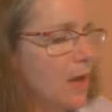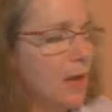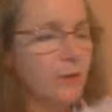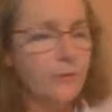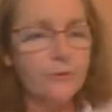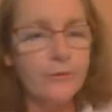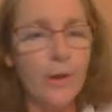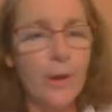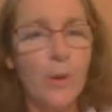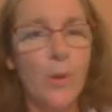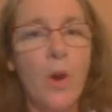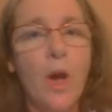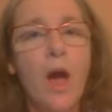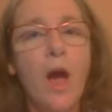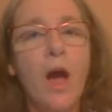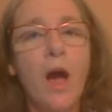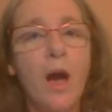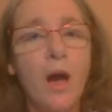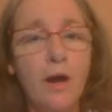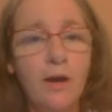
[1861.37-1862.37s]
so
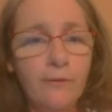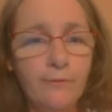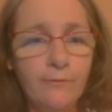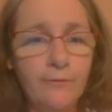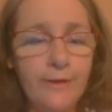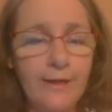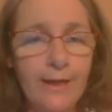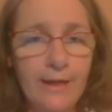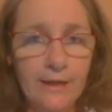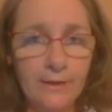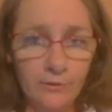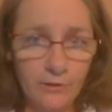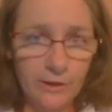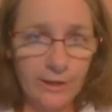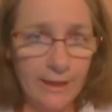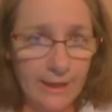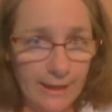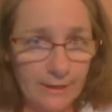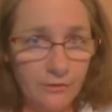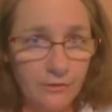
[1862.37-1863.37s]
of the
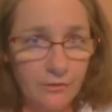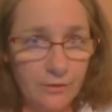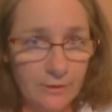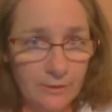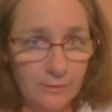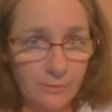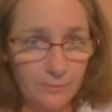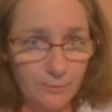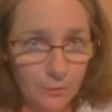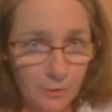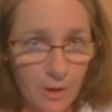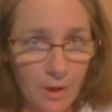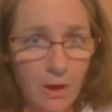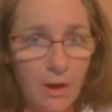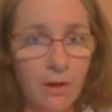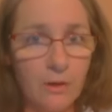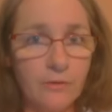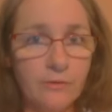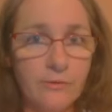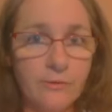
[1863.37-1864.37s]
education
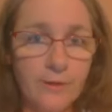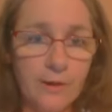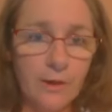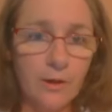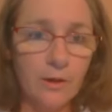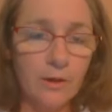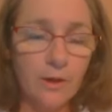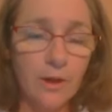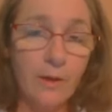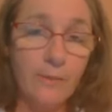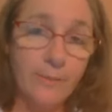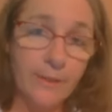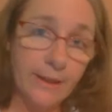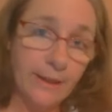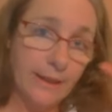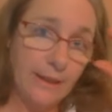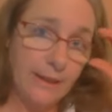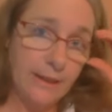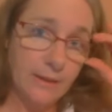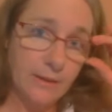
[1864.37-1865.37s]
prongs that are
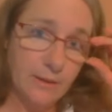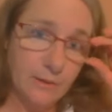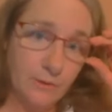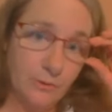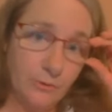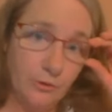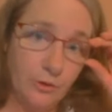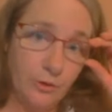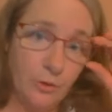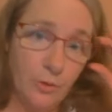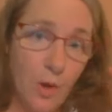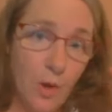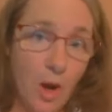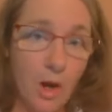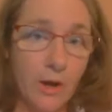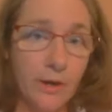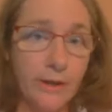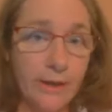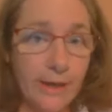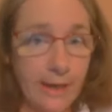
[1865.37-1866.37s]
coming into
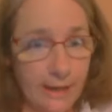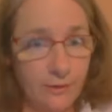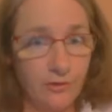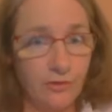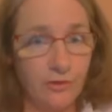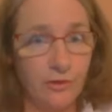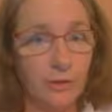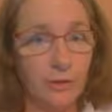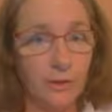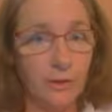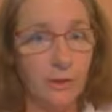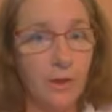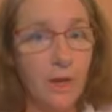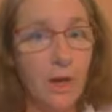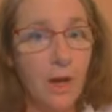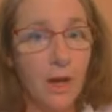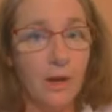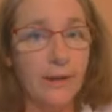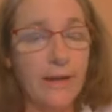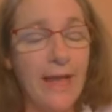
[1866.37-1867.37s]
our nation
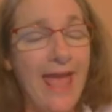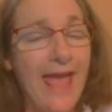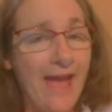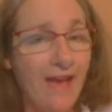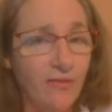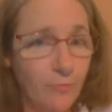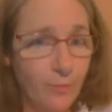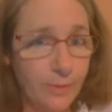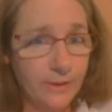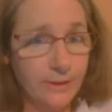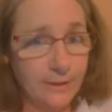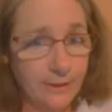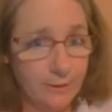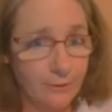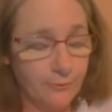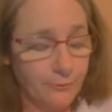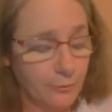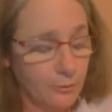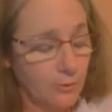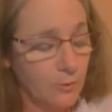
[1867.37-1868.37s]
and have been
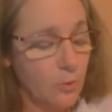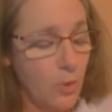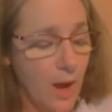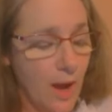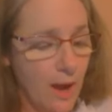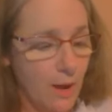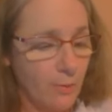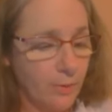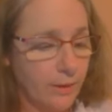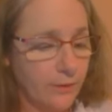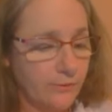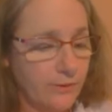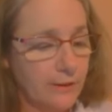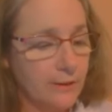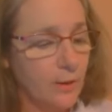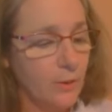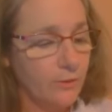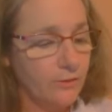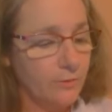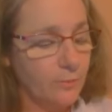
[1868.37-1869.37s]
here for a while, because I
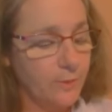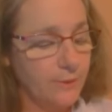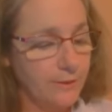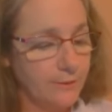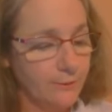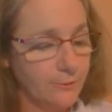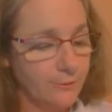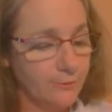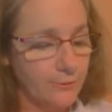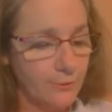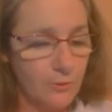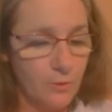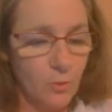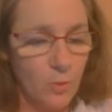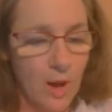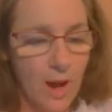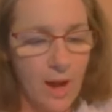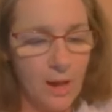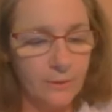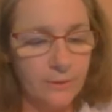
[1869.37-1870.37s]
know it's been here for a
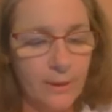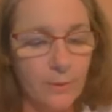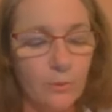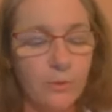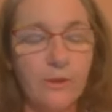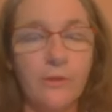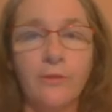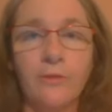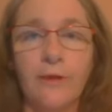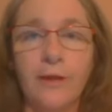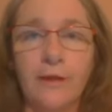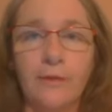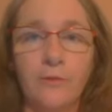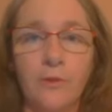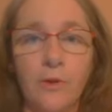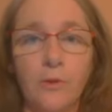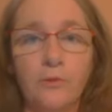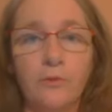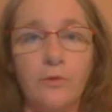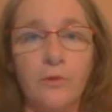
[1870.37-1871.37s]
while, and I want to thank
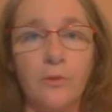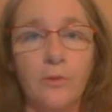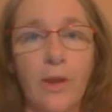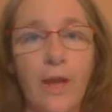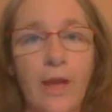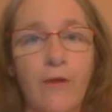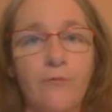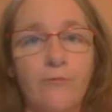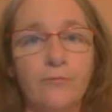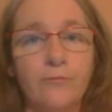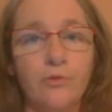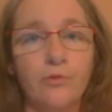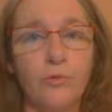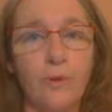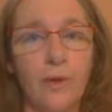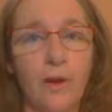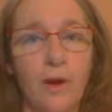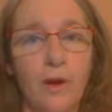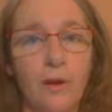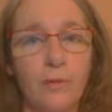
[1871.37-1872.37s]
those who have
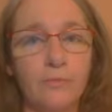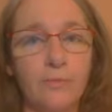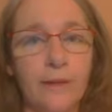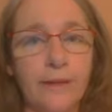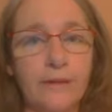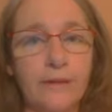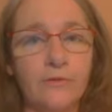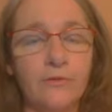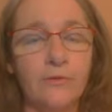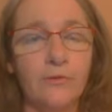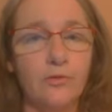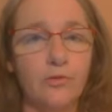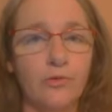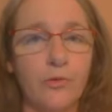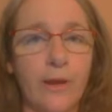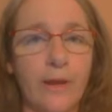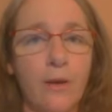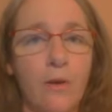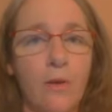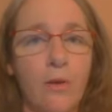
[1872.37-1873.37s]
blazed the
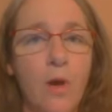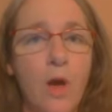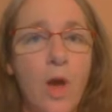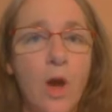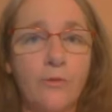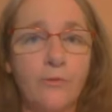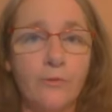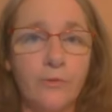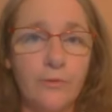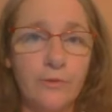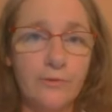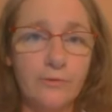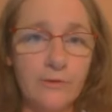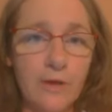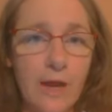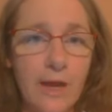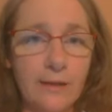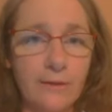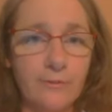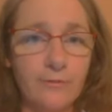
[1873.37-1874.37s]
trail for this
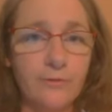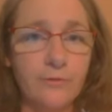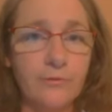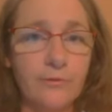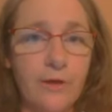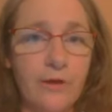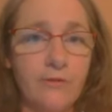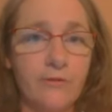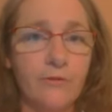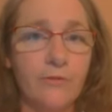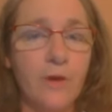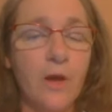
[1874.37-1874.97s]
kind of stuff